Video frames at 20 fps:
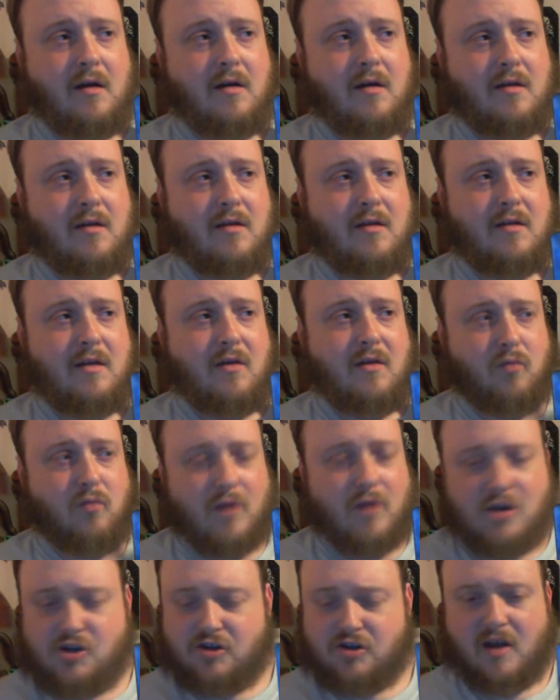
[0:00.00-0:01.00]
they
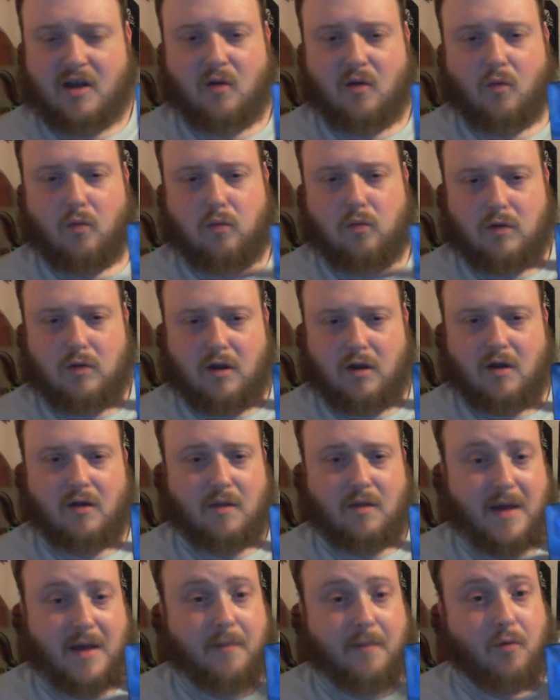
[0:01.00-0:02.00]
originally, the
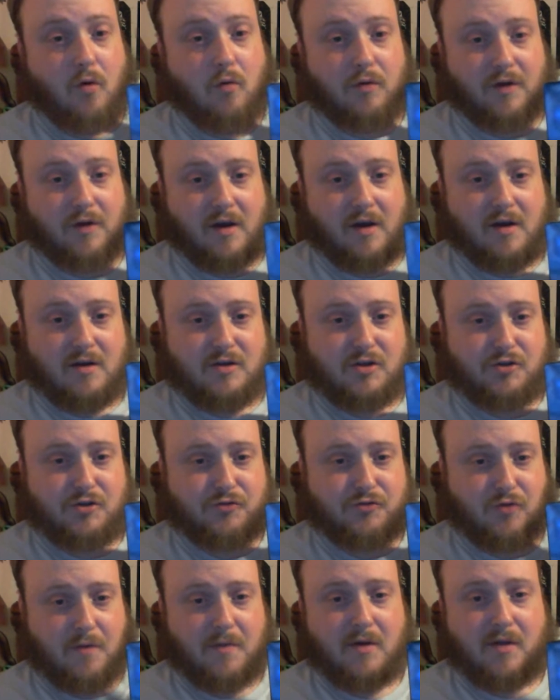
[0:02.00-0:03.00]
people who were going to
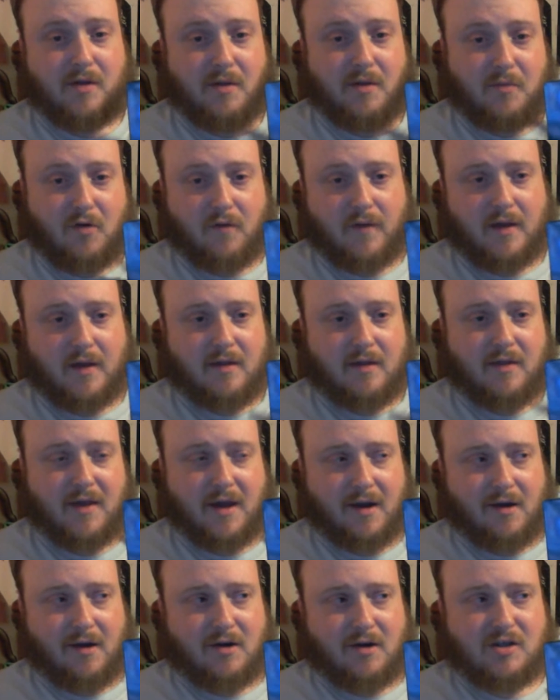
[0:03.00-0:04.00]
distribute the movie in
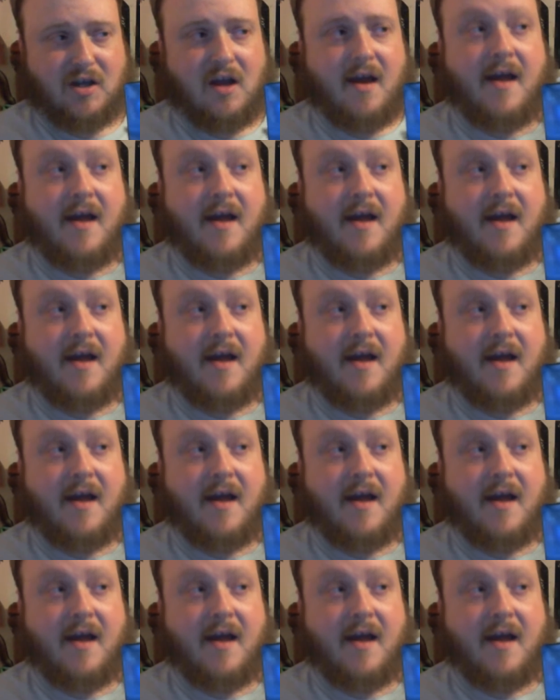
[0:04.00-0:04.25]
theaters,